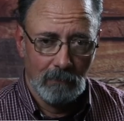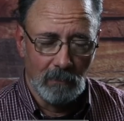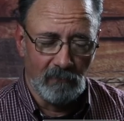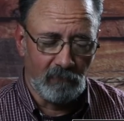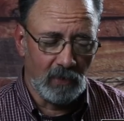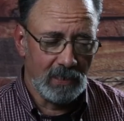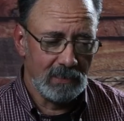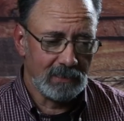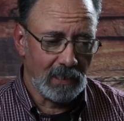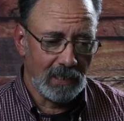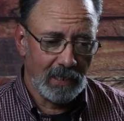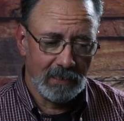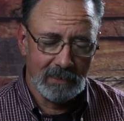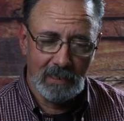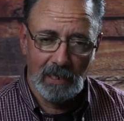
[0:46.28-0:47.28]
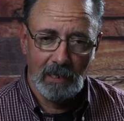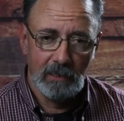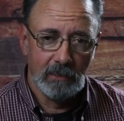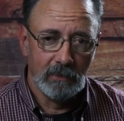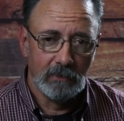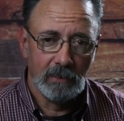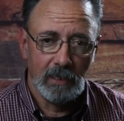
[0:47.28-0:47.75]
My friends, I got to tell
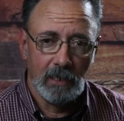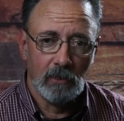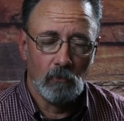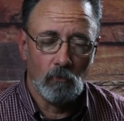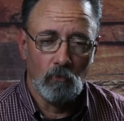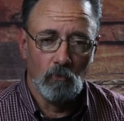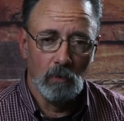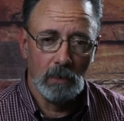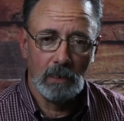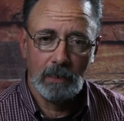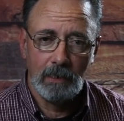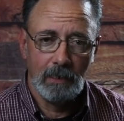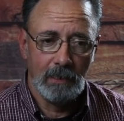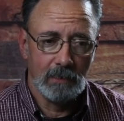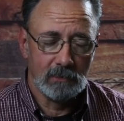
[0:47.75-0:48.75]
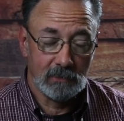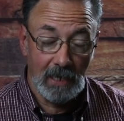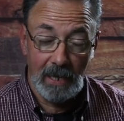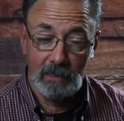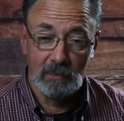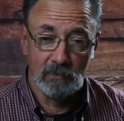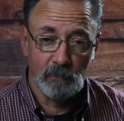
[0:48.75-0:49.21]
you, it really
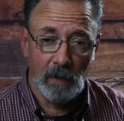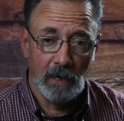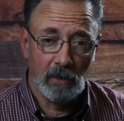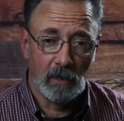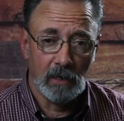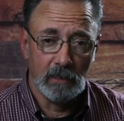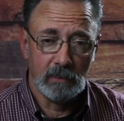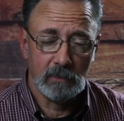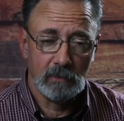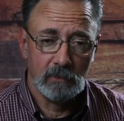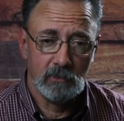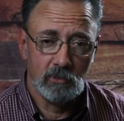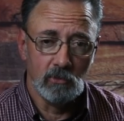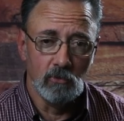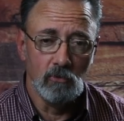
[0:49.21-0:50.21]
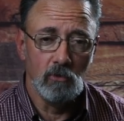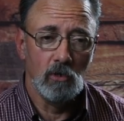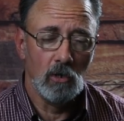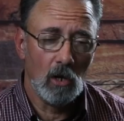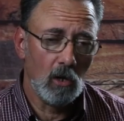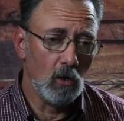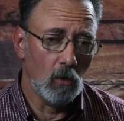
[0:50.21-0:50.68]
saddens my heart to
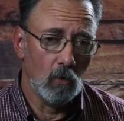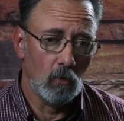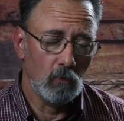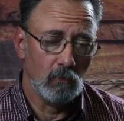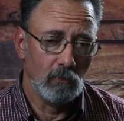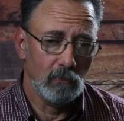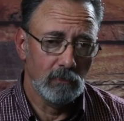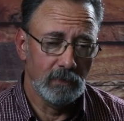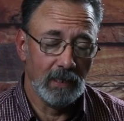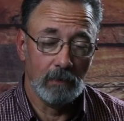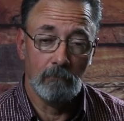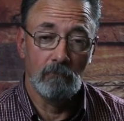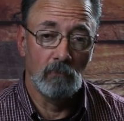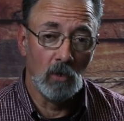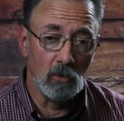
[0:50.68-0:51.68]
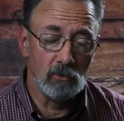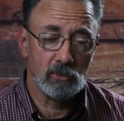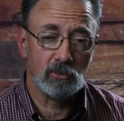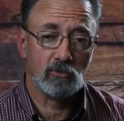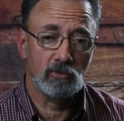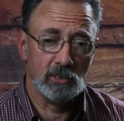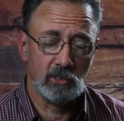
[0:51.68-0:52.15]
know that
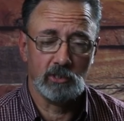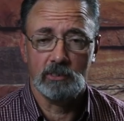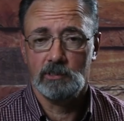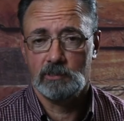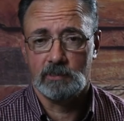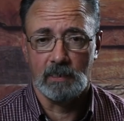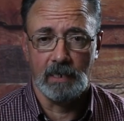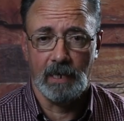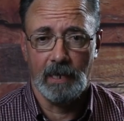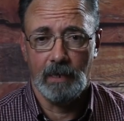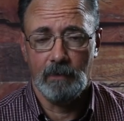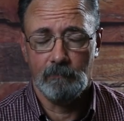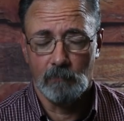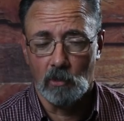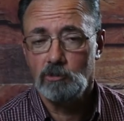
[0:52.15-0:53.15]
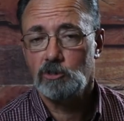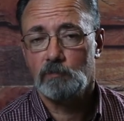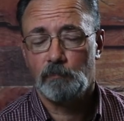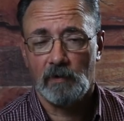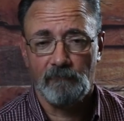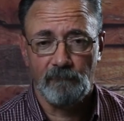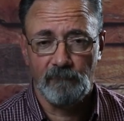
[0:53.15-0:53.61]
most Christians today,
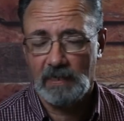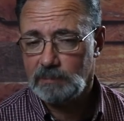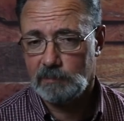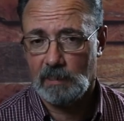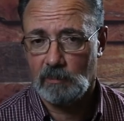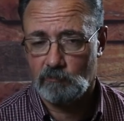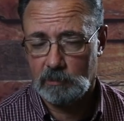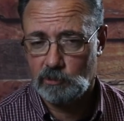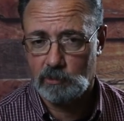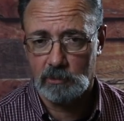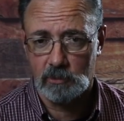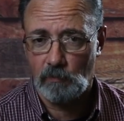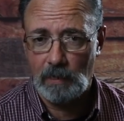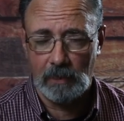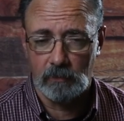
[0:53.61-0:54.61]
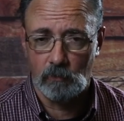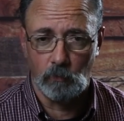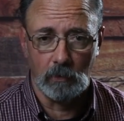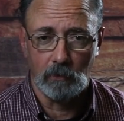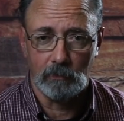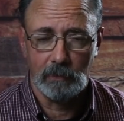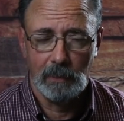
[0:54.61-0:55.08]
most professing Christians around the
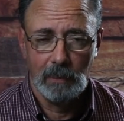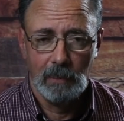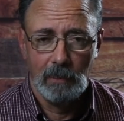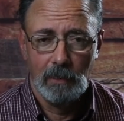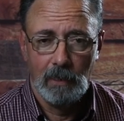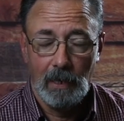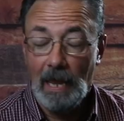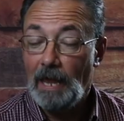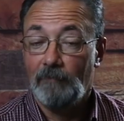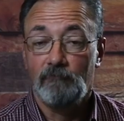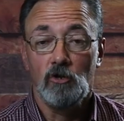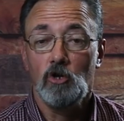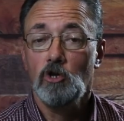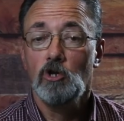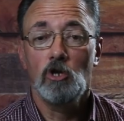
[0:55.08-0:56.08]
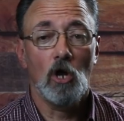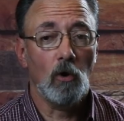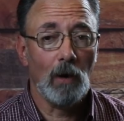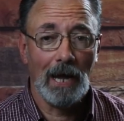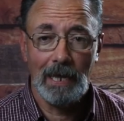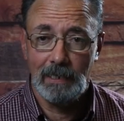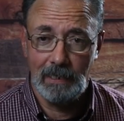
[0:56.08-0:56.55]
world, have
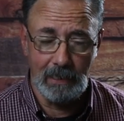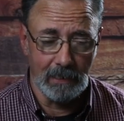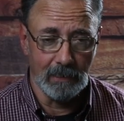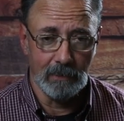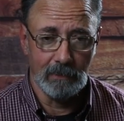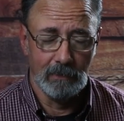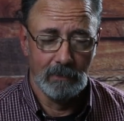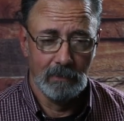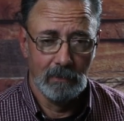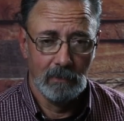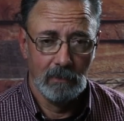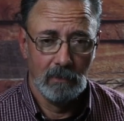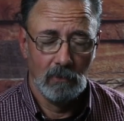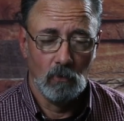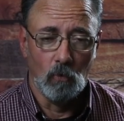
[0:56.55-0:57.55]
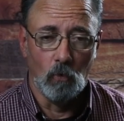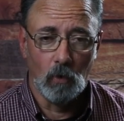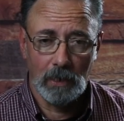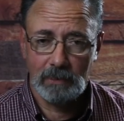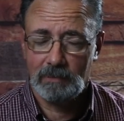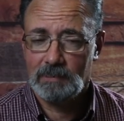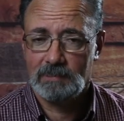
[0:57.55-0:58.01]
no idea
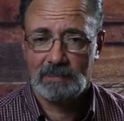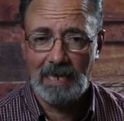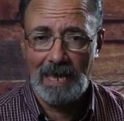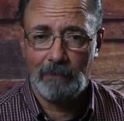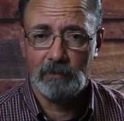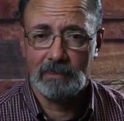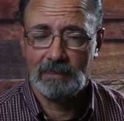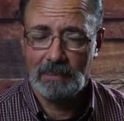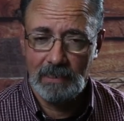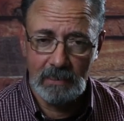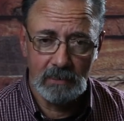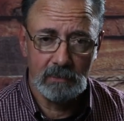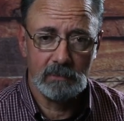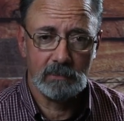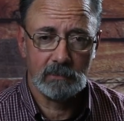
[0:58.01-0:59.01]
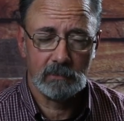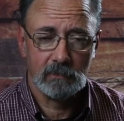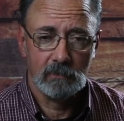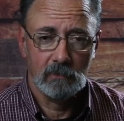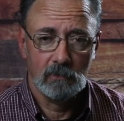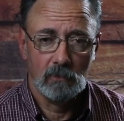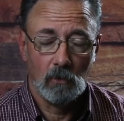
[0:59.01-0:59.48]
what the Sabbath is
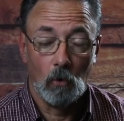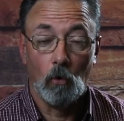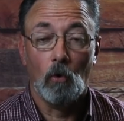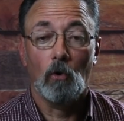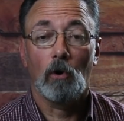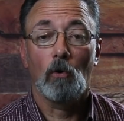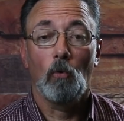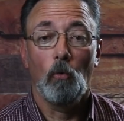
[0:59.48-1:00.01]
or